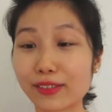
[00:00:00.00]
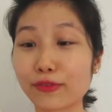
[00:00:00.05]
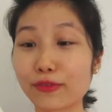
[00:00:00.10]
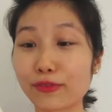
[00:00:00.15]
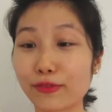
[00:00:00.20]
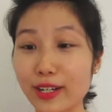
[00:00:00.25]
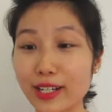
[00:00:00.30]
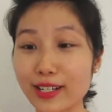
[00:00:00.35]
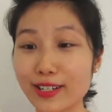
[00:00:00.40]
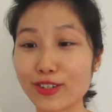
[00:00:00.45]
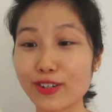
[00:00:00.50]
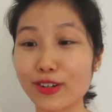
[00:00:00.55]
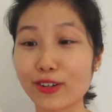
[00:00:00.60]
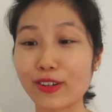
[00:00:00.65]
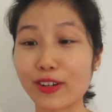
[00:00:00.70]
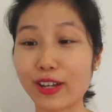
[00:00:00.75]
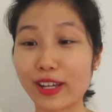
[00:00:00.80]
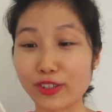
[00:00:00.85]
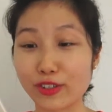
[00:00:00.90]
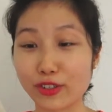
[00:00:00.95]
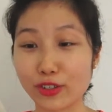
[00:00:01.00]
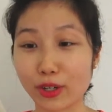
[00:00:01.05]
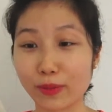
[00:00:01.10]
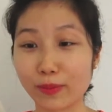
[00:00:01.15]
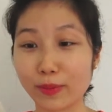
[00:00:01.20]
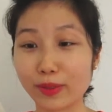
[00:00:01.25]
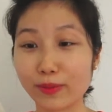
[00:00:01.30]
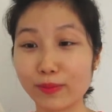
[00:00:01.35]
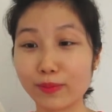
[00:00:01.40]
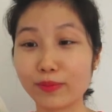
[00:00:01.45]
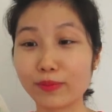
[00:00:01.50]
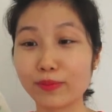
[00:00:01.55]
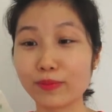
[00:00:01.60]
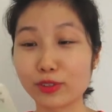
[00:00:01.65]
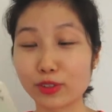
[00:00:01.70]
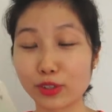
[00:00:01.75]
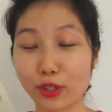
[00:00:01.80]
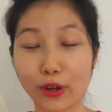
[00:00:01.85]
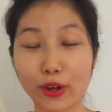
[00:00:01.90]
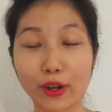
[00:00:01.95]
French and German
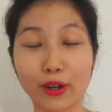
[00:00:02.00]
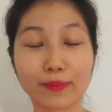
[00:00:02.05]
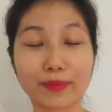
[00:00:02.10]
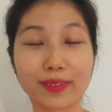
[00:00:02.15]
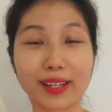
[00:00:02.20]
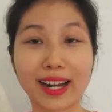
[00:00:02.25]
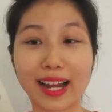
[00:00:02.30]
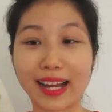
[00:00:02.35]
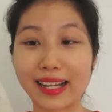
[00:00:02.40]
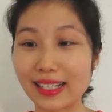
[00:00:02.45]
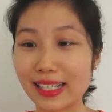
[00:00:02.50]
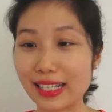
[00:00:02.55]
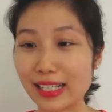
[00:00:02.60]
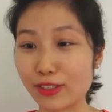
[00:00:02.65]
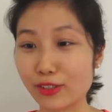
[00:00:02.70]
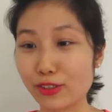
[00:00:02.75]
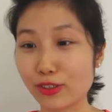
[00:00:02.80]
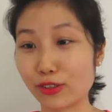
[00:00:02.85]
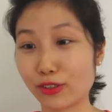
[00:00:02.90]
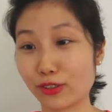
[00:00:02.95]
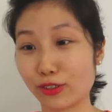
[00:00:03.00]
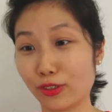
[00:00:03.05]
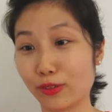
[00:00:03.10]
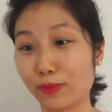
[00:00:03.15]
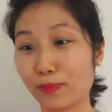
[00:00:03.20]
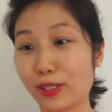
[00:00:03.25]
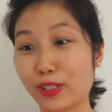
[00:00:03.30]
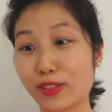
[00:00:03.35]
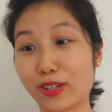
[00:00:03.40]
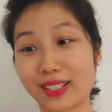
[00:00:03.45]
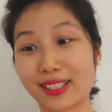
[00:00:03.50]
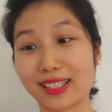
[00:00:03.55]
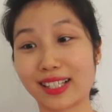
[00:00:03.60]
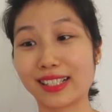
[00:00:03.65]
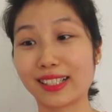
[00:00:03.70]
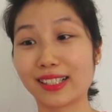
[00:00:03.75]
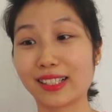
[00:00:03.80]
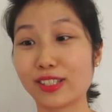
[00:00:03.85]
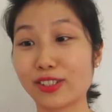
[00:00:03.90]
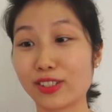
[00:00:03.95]
term that I need to be
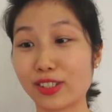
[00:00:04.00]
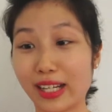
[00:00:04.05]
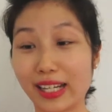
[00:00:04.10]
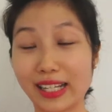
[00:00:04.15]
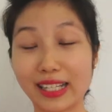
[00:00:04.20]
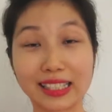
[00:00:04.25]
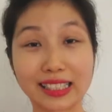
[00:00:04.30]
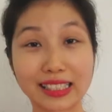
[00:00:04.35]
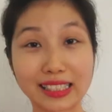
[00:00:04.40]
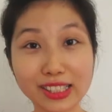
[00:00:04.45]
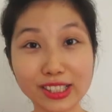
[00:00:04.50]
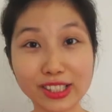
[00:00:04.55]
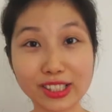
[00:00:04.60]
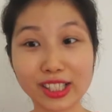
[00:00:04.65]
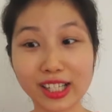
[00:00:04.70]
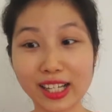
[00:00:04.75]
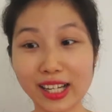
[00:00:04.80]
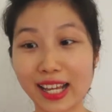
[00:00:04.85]
translated into English.